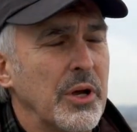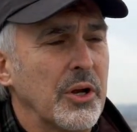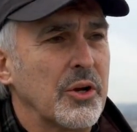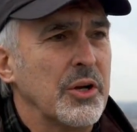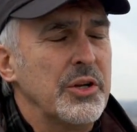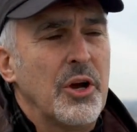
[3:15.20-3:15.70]
on a
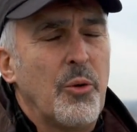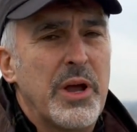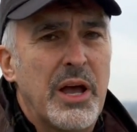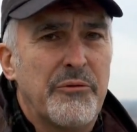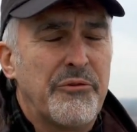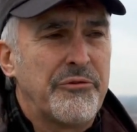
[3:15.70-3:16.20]
good year, we
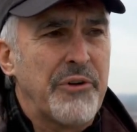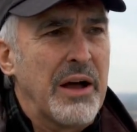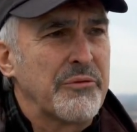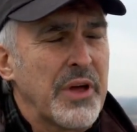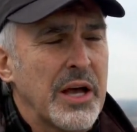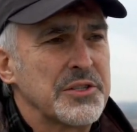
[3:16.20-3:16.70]
have
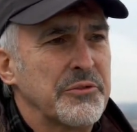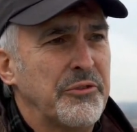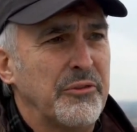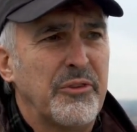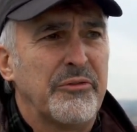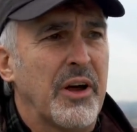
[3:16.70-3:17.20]
5,000,
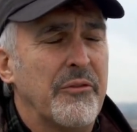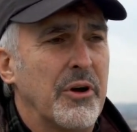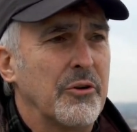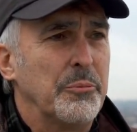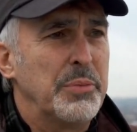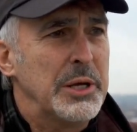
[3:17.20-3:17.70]

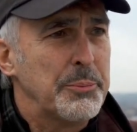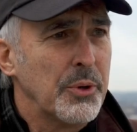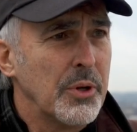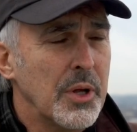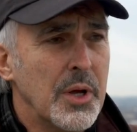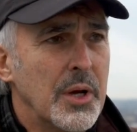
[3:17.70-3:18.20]
5,500
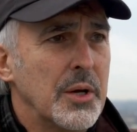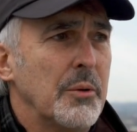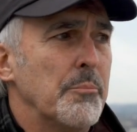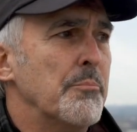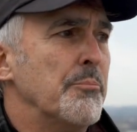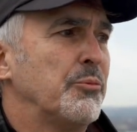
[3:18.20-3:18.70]
people,
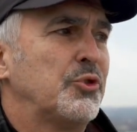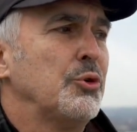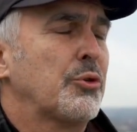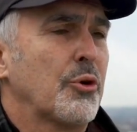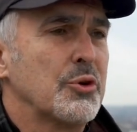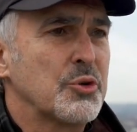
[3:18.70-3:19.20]

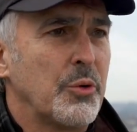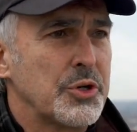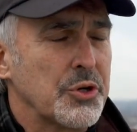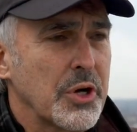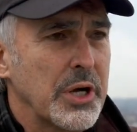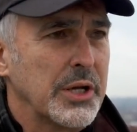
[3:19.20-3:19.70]
two-thirds of
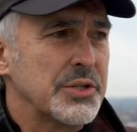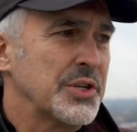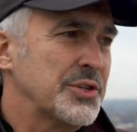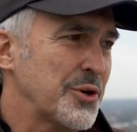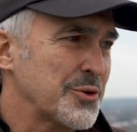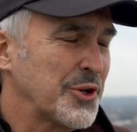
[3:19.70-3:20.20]
which are kids.
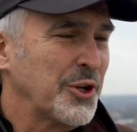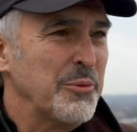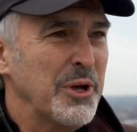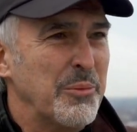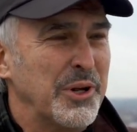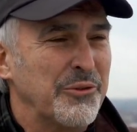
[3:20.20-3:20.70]
This year is going to
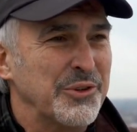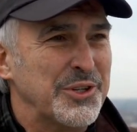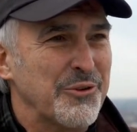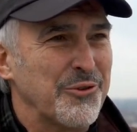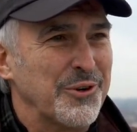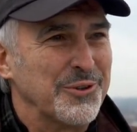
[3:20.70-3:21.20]
be a bit of a
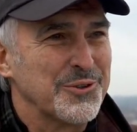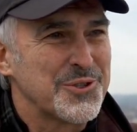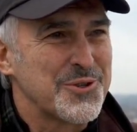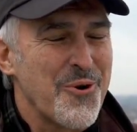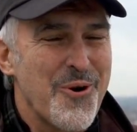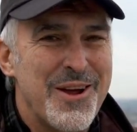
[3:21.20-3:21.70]
different
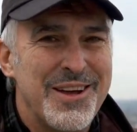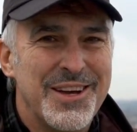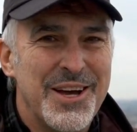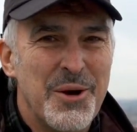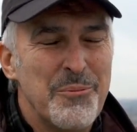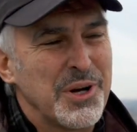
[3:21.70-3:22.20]
story,
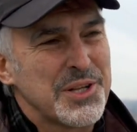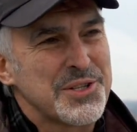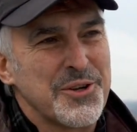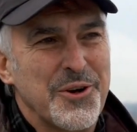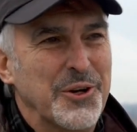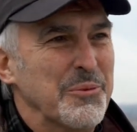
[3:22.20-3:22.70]
but it's
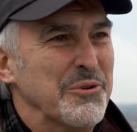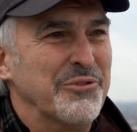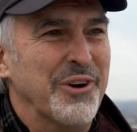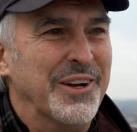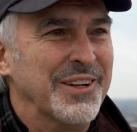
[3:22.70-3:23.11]
still going to be fun.